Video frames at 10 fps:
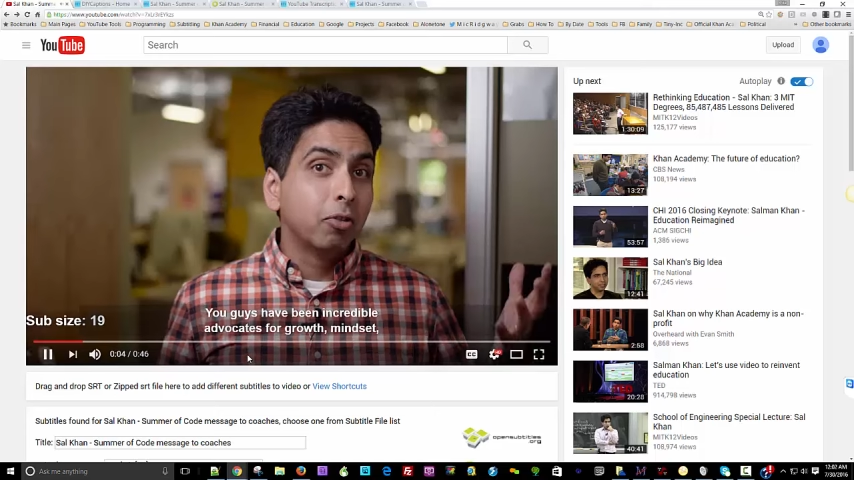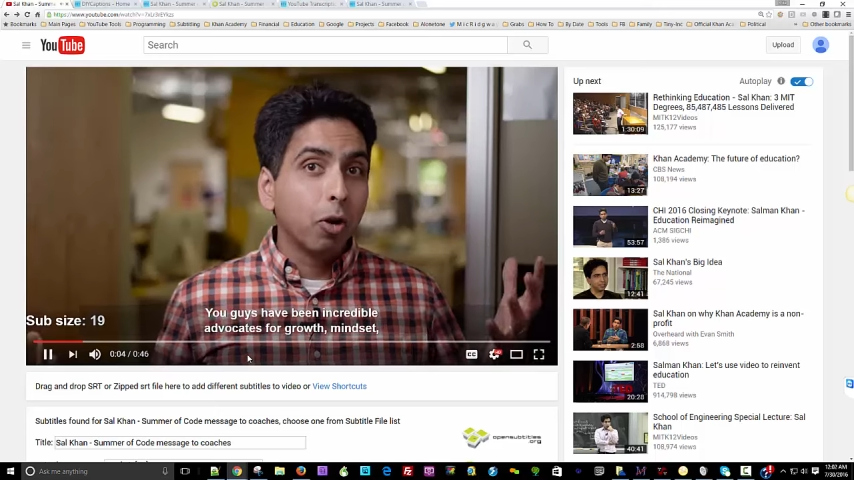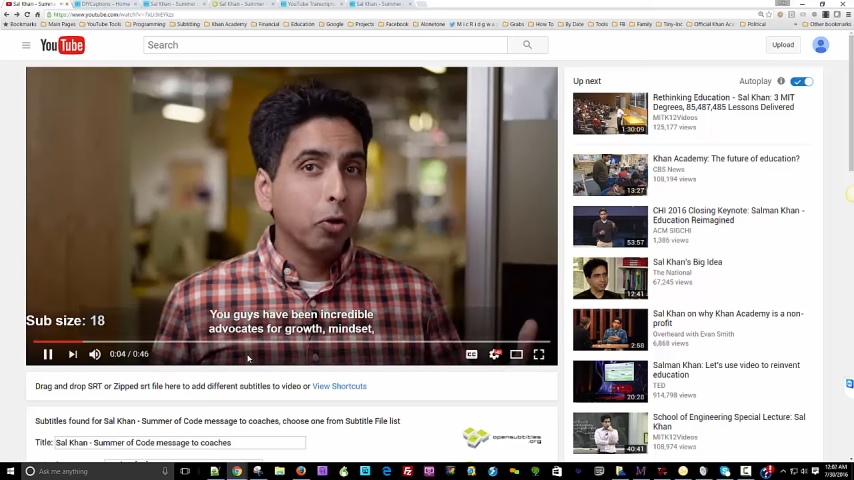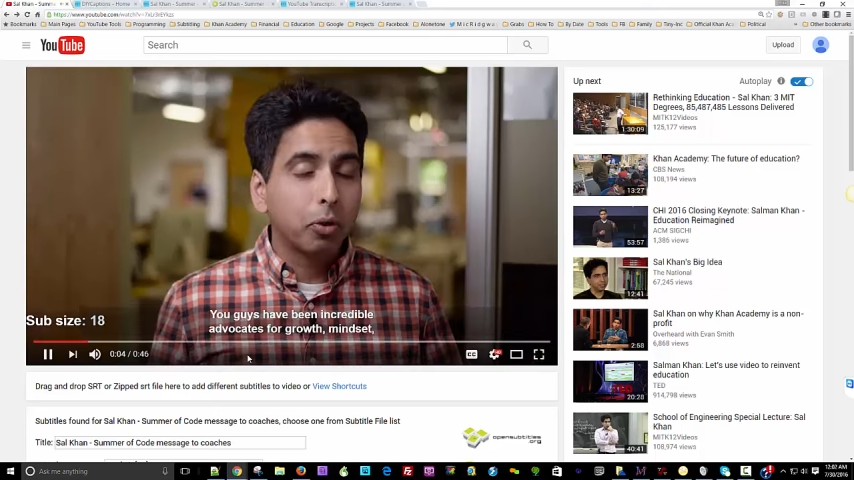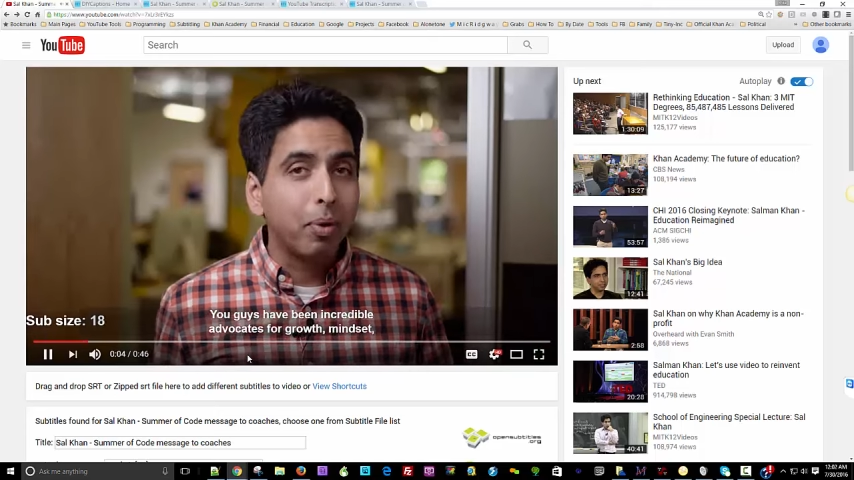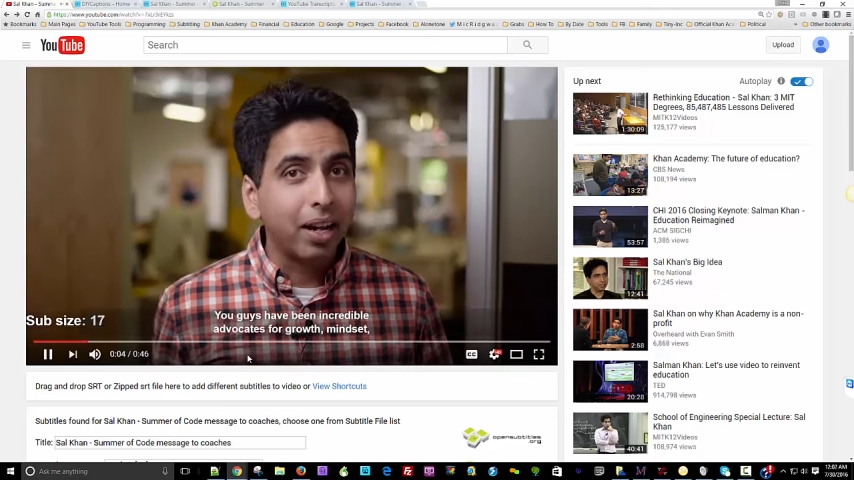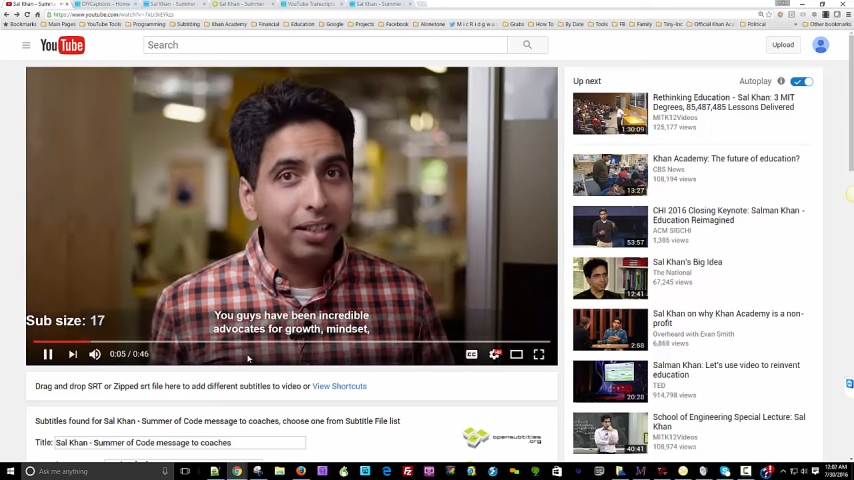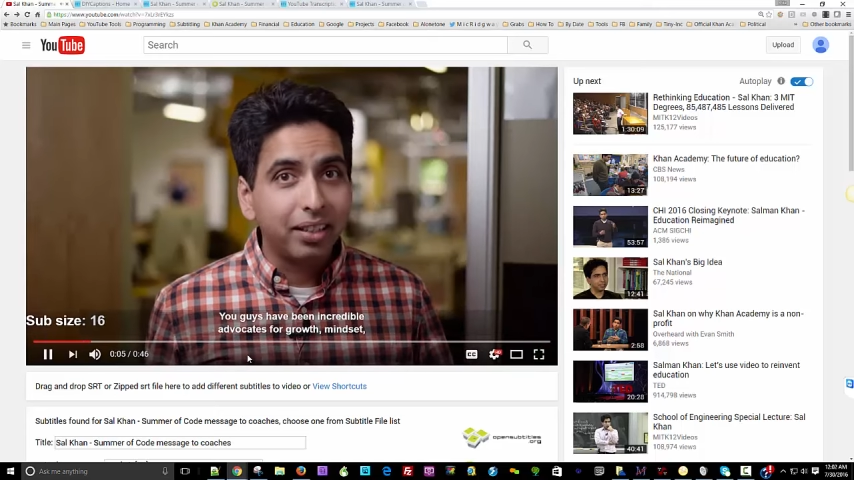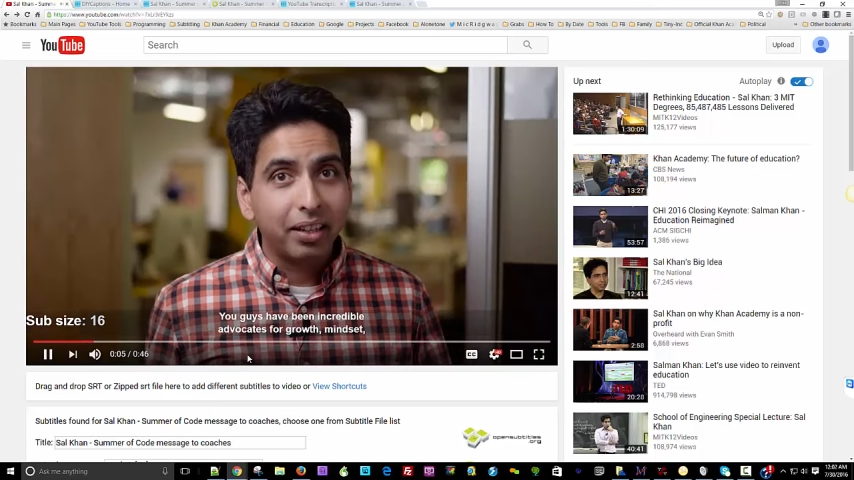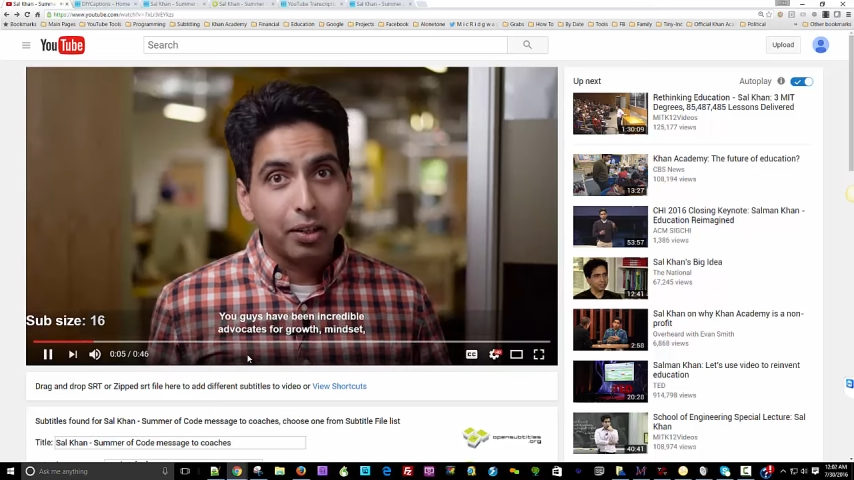growth
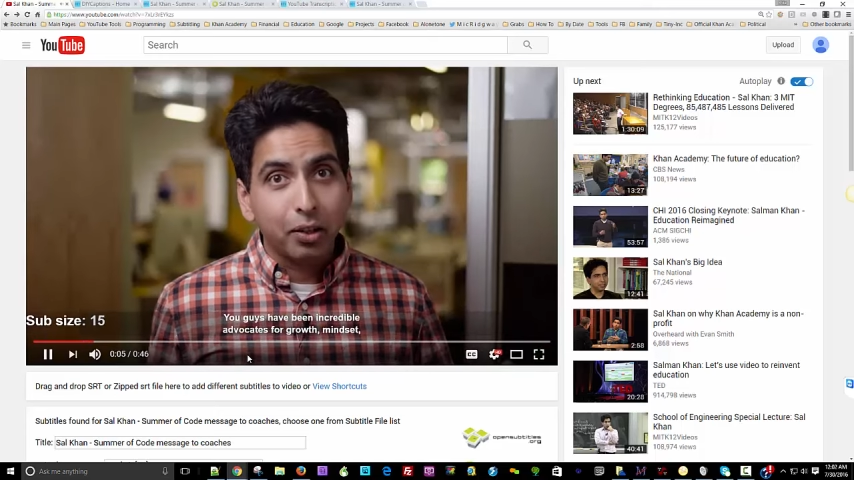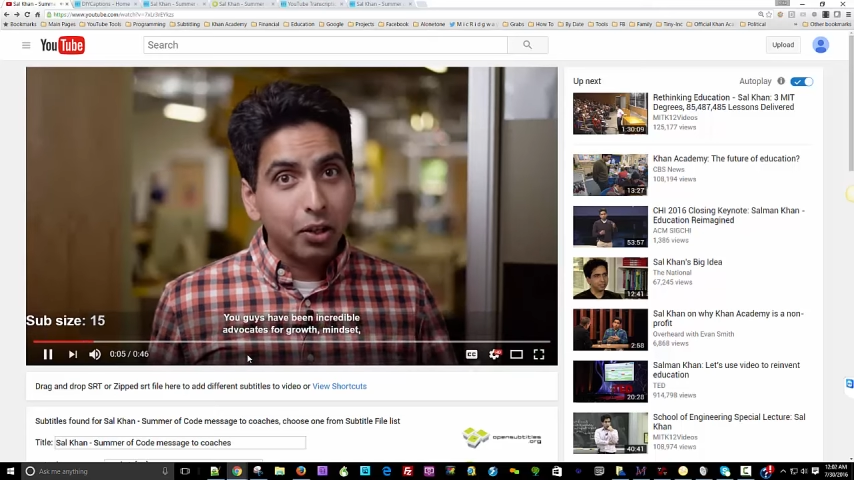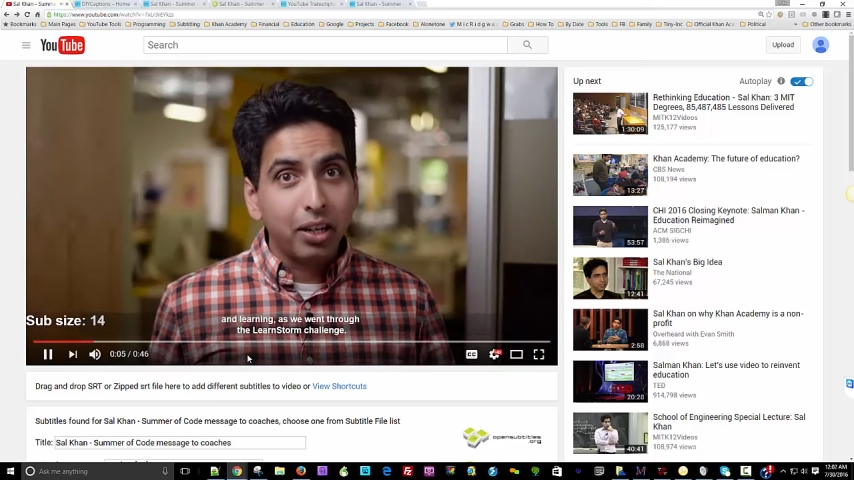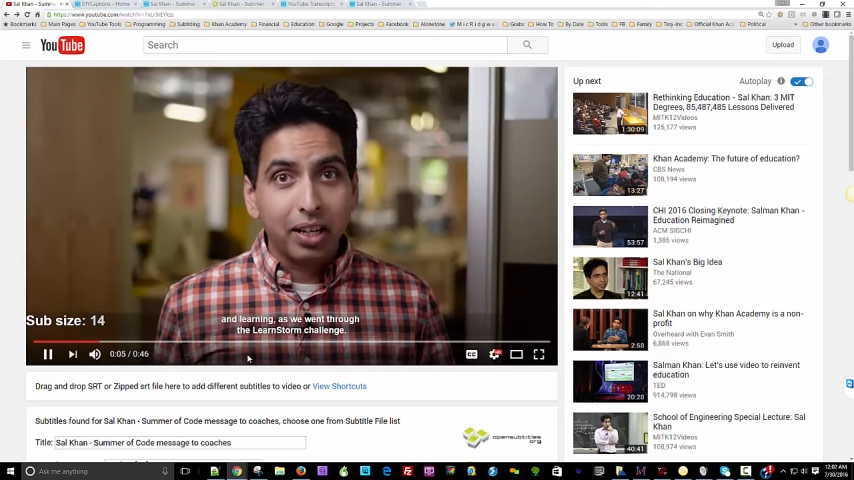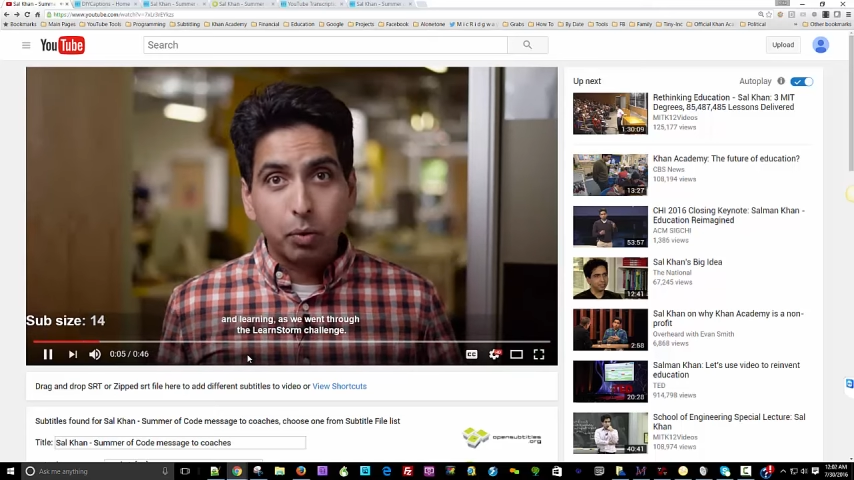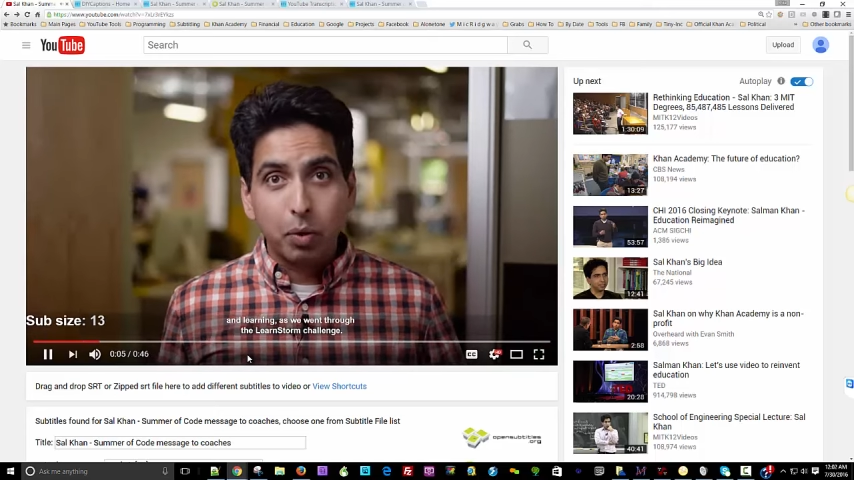mindset and learning as we